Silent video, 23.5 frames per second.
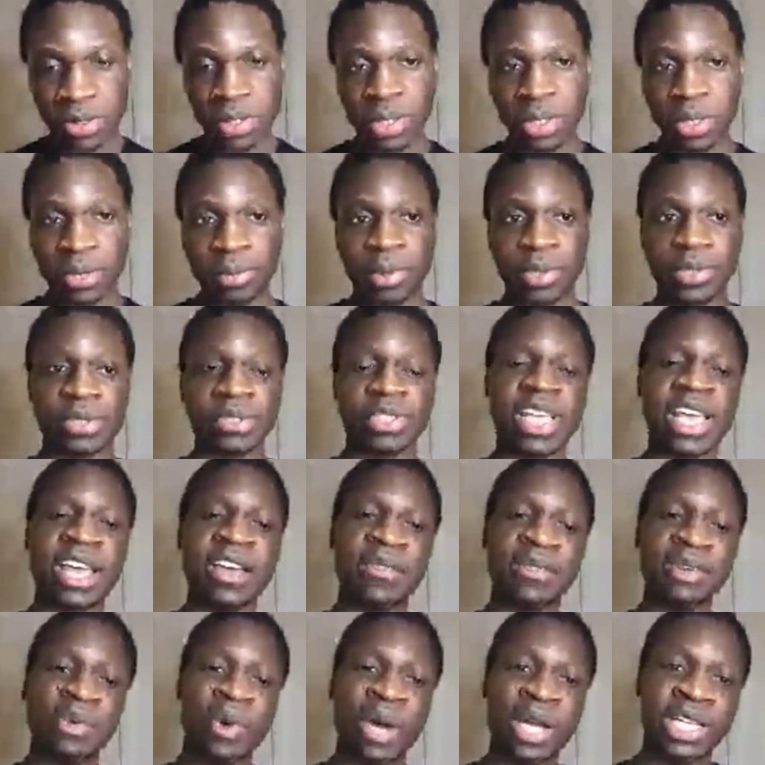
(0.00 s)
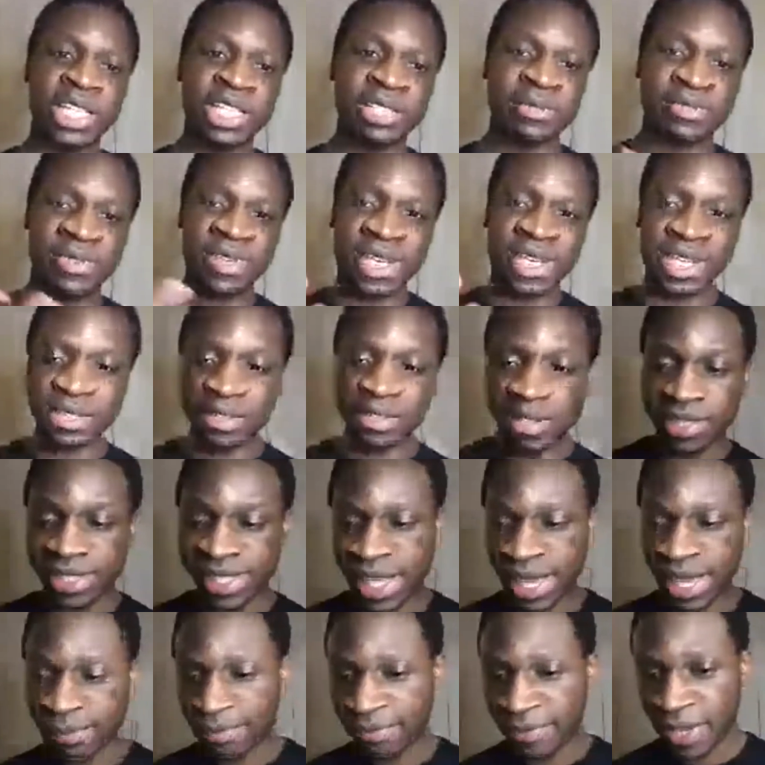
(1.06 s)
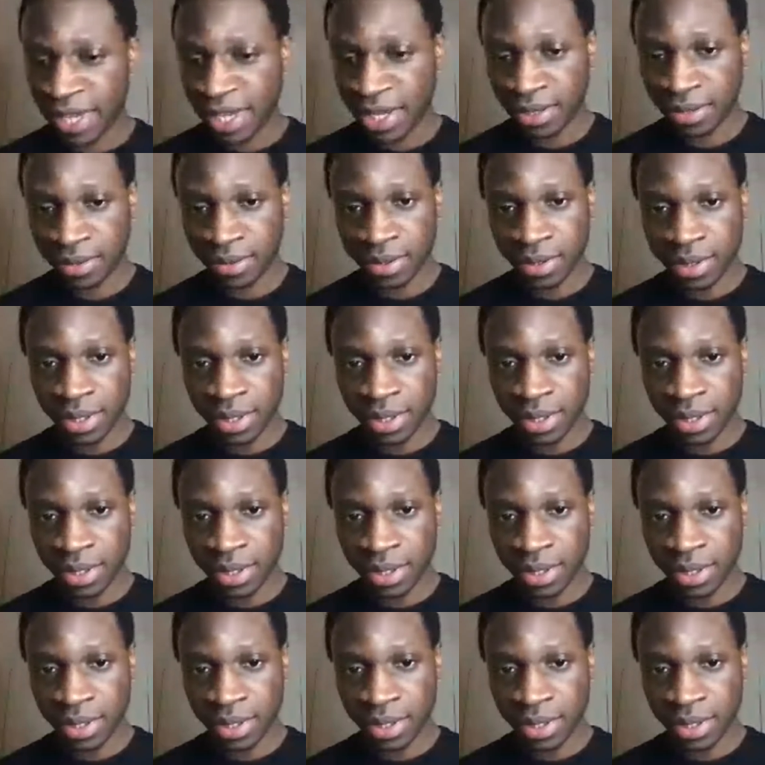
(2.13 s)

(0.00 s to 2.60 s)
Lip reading: because everyone is feeling the same thing,